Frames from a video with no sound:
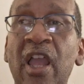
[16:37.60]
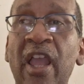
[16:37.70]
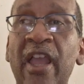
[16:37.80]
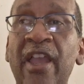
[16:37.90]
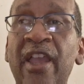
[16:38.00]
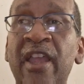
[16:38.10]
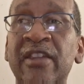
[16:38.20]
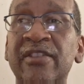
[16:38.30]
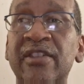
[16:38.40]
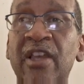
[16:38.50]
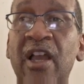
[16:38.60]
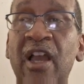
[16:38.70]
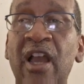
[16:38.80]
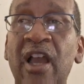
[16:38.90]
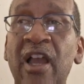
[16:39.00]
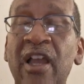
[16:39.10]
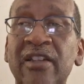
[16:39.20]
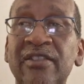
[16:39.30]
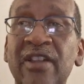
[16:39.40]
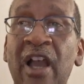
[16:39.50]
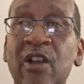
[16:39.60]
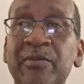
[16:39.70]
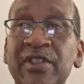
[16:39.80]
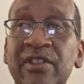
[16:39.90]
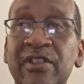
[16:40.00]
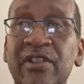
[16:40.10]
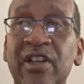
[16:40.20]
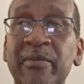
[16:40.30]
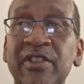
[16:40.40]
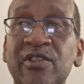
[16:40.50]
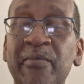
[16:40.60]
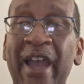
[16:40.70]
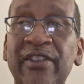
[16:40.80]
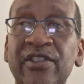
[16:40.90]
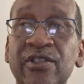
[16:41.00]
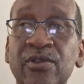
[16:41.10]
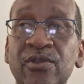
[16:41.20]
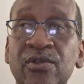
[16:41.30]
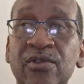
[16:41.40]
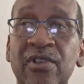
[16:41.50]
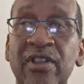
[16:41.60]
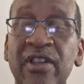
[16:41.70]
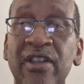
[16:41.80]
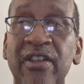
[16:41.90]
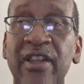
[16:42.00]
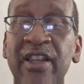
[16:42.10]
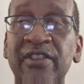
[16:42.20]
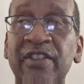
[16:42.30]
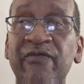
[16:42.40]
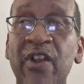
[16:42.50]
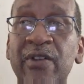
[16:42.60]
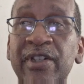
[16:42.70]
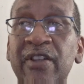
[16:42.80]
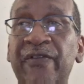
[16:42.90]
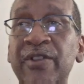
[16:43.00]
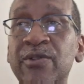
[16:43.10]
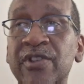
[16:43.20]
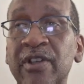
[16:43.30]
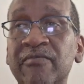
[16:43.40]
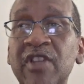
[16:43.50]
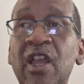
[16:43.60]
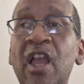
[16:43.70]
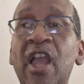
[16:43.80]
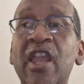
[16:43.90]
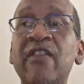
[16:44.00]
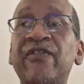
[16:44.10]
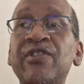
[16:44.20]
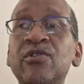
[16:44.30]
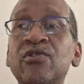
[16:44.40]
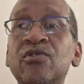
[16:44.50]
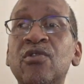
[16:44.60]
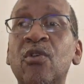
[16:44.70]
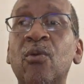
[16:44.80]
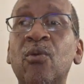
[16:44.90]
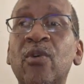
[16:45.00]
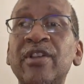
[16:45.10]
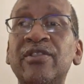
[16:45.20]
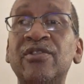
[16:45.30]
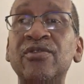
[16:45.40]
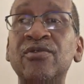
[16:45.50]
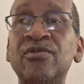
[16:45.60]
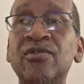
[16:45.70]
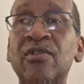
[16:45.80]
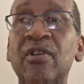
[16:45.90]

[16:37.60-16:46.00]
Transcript: and I'll be coming back to you in very near future. If you want to